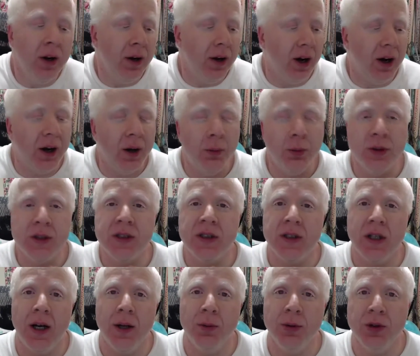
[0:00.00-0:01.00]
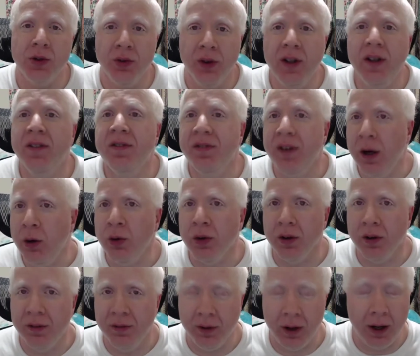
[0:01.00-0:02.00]
I really
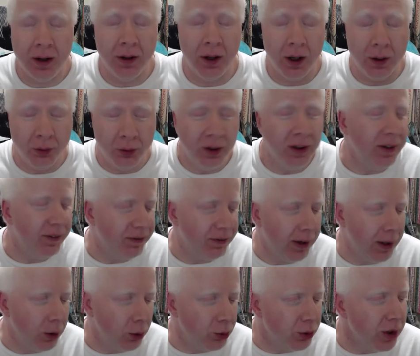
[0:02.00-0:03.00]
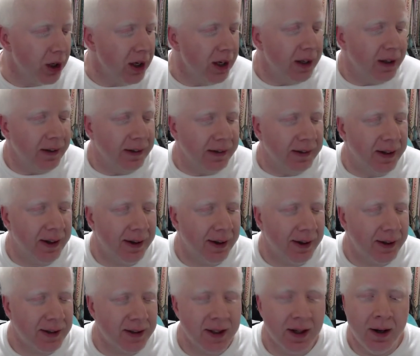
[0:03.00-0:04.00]
found
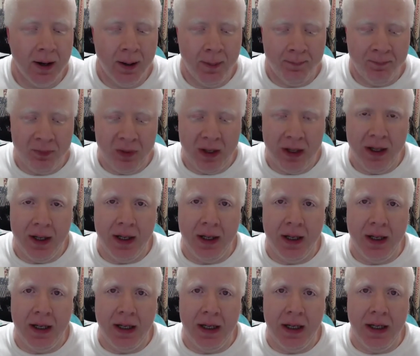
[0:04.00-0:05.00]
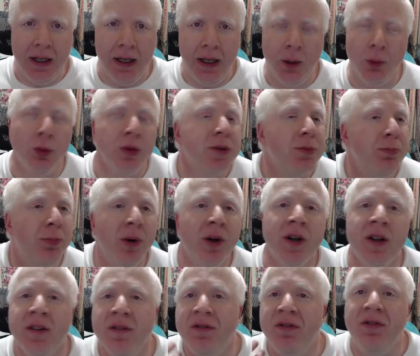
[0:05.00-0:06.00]
that it was
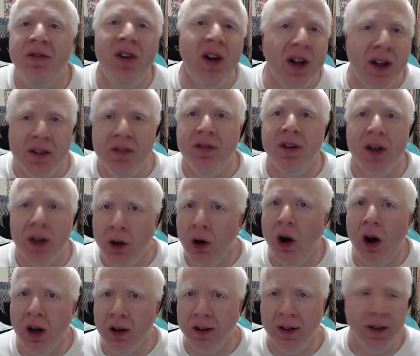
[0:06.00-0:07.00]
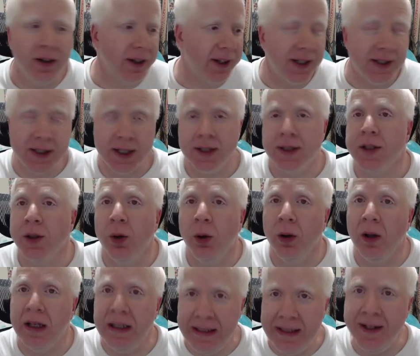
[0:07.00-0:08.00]
burning very, very hot, and I guess that's the
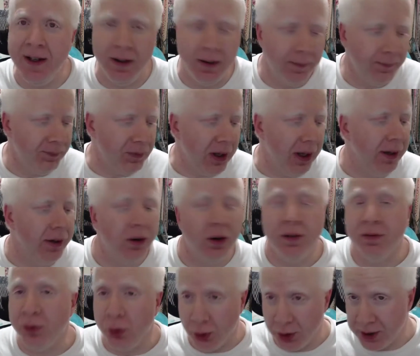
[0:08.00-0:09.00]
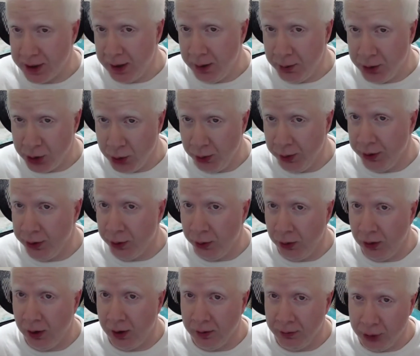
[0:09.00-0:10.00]
whole idea. And of course, I was going
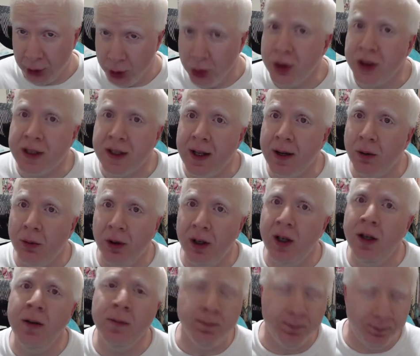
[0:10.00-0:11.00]
through a lot of juice that way.